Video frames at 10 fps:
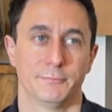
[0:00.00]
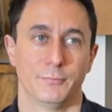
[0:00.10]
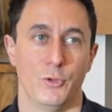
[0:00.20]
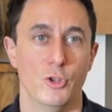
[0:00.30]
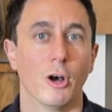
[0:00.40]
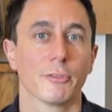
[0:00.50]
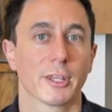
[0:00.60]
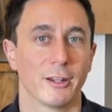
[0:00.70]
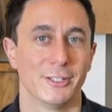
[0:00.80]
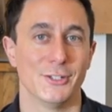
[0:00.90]
Not that
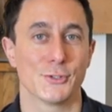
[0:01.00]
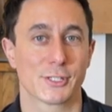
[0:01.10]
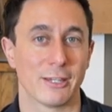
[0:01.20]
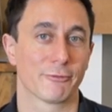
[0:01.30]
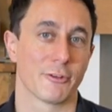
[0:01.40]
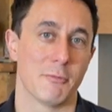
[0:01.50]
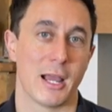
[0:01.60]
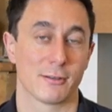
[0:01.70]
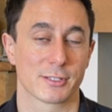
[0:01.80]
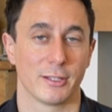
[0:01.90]
I use it from
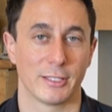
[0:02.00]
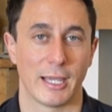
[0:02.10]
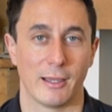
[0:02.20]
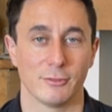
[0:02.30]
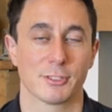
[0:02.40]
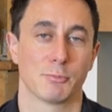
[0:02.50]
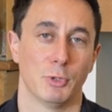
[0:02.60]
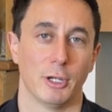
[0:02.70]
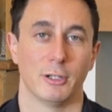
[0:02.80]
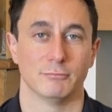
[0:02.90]
outside the house,
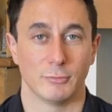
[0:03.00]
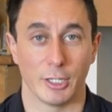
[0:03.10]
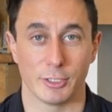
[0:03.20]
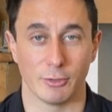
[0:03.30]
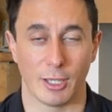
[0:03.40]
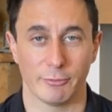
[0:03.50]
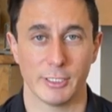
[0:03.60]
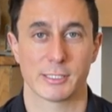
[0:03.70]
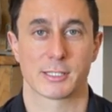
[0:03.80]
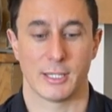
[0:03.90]
but I do have
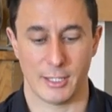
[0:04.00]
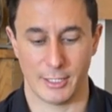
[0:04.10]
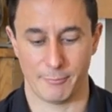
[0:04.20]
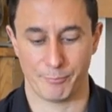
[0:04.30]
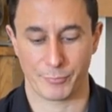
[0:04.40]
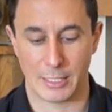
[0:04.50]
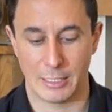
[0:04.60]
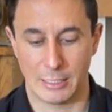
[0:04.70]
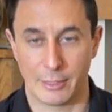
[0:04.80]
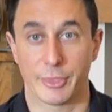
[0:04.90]
it.
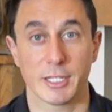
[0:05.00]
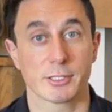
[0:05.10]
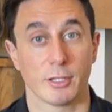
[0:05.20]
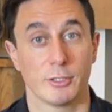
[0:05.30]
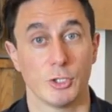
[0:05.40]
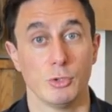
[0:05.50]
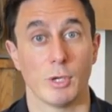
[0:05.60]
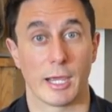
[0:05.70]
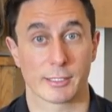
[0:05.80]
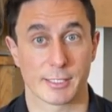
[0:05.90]
Things I do
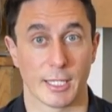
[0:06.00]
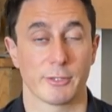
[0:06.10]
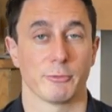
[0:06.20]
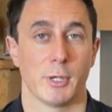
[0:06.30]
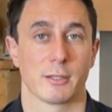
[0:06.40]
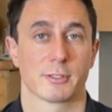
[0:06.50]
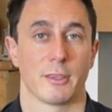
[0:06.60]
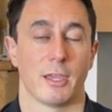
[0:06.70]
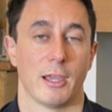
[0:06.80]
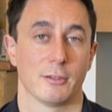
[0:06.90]
access from outside
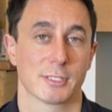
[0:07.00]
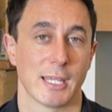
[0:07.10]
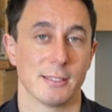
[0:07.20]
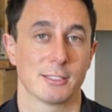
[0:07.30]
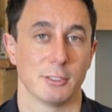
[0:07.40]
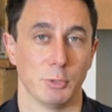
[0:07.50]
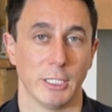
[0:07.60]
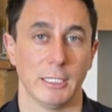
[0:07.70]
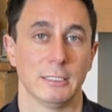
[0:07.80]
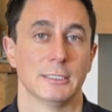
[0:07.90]
the house tend to
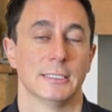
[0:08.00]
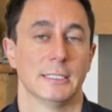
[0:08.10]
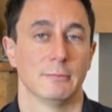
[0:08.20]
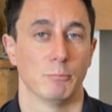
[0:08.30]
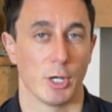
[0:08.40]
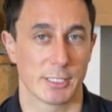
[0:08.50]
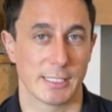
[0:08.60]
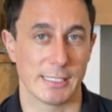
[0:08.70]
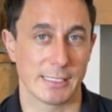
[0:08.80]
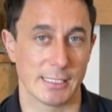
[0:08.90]
be my
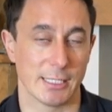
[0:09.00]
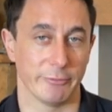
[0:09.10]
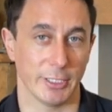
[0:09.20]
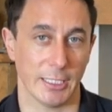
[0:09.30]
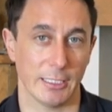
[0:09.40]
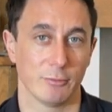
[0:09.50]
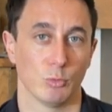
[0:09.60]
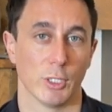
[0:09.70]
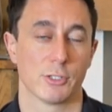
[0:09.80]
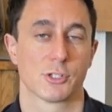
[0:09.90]
CCTV,
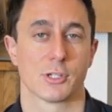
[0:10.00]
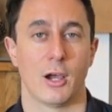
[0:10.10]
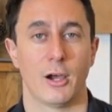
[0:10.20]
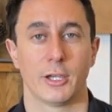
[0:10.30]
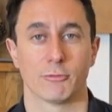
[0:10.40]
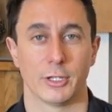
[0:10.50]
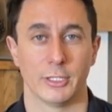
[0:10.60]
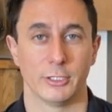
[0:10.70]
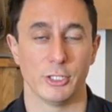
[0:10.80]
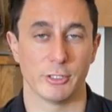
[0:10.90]
which I run a
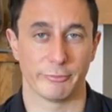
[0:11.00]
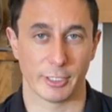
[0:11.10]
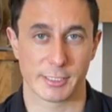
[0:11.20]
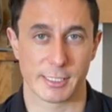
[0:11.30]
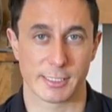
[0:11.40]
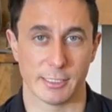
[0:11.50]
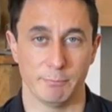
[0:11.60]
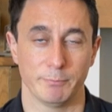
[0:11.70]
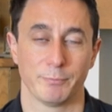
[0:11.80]
Unify system.